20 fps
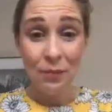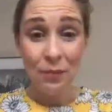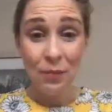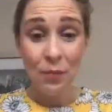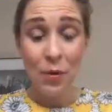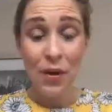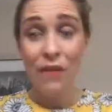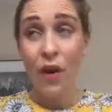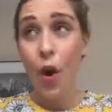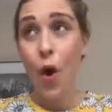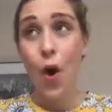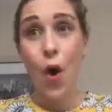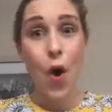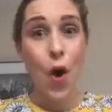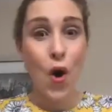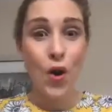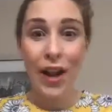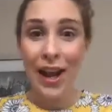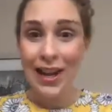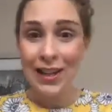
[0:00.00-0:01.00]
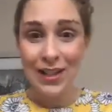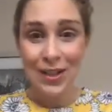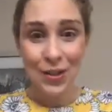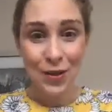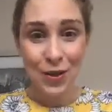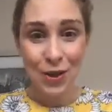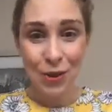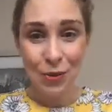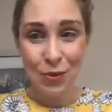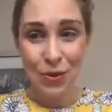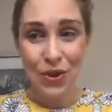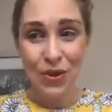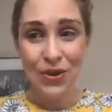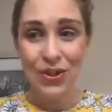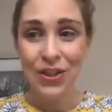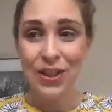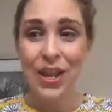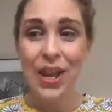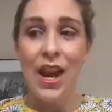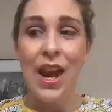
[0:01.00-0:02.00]
We've all had it done to
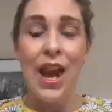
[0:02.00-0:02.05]
us.